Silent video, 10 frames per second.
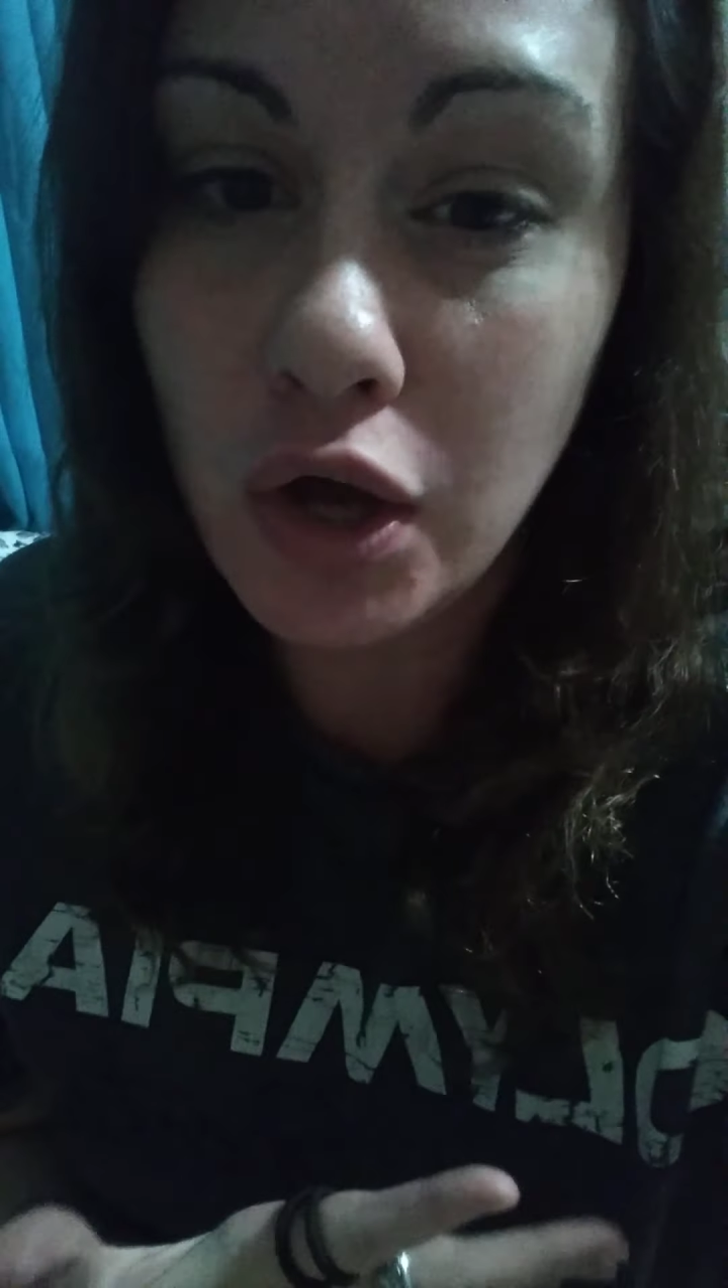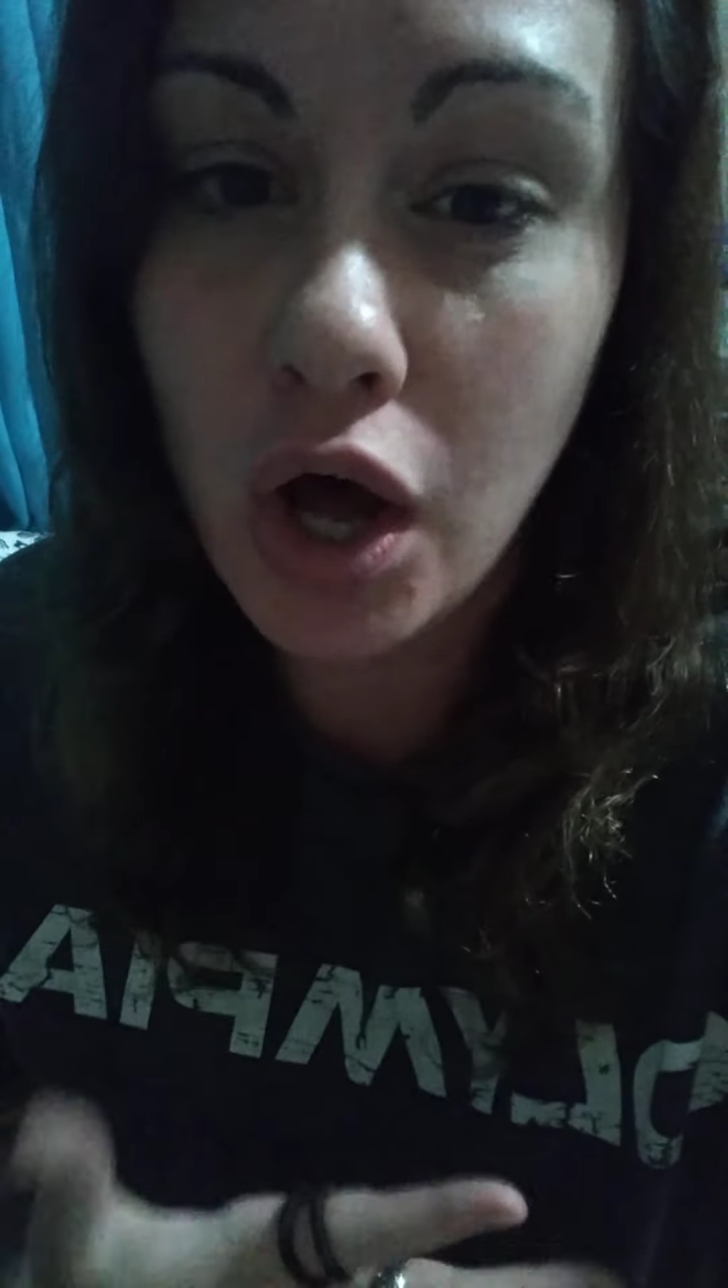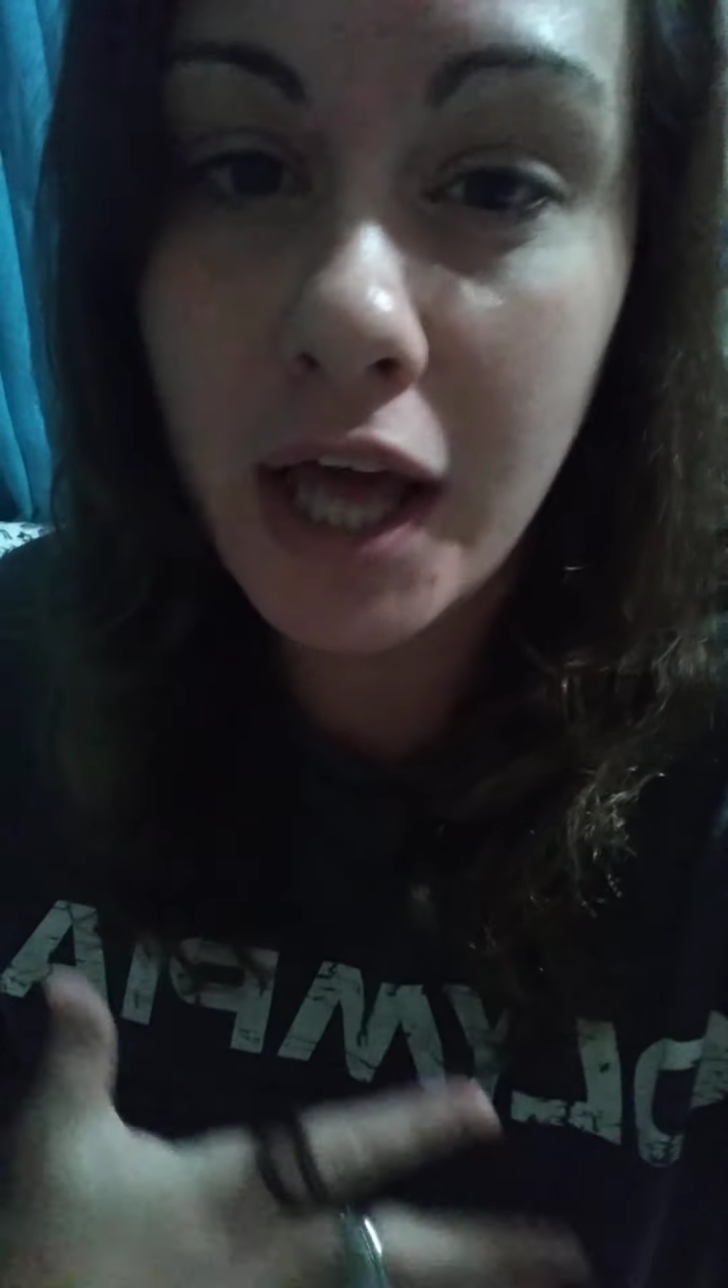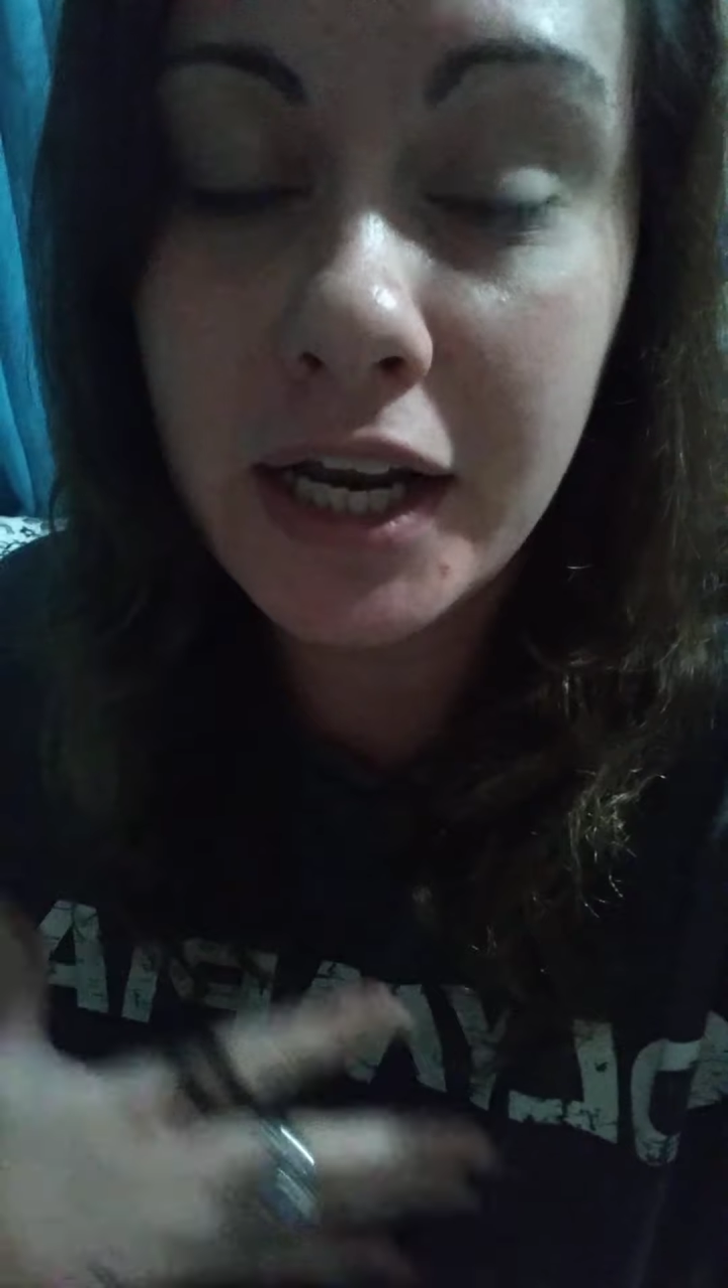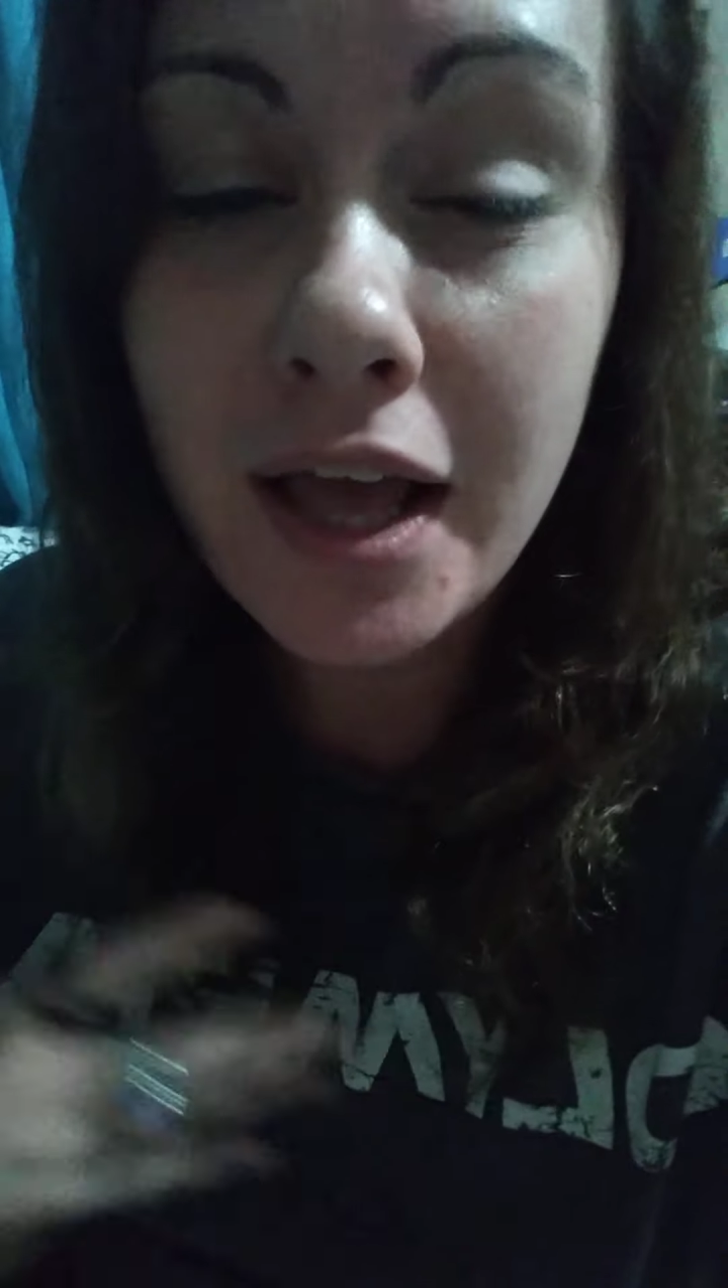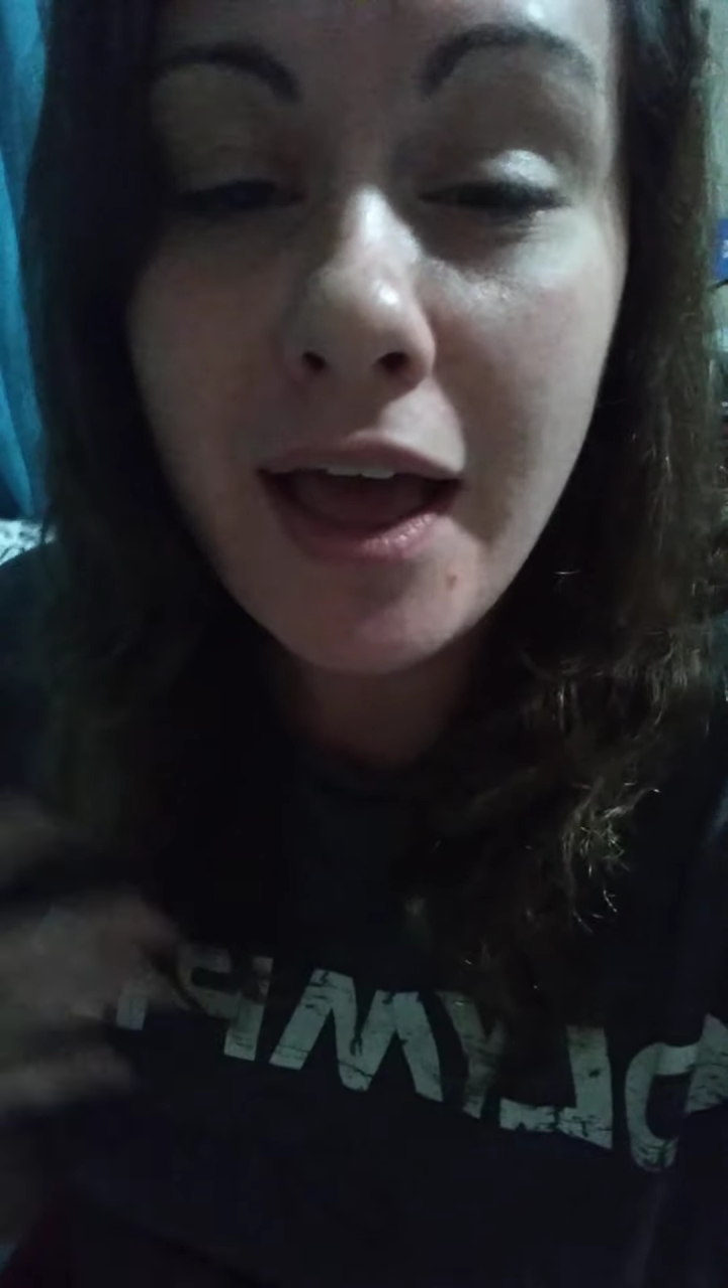on.